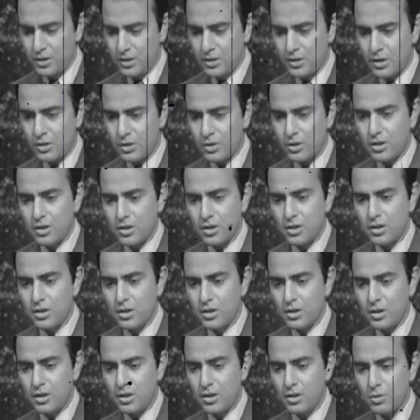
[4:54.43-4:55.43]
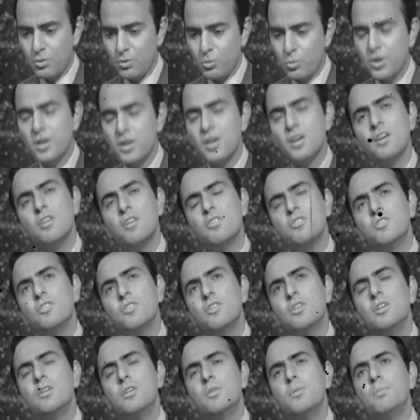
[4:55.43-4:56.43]
Now, we have
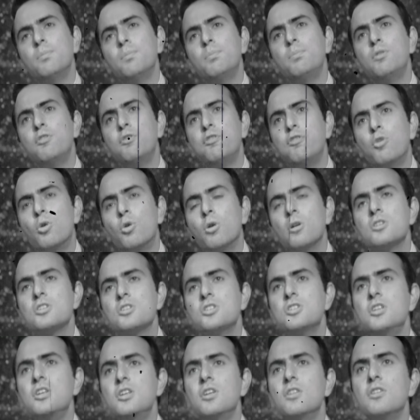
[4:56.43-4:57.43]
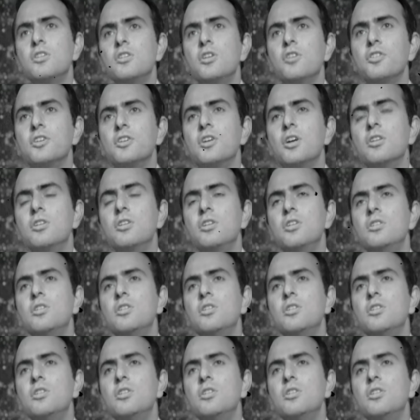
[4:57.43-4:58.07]
before seen the difficulty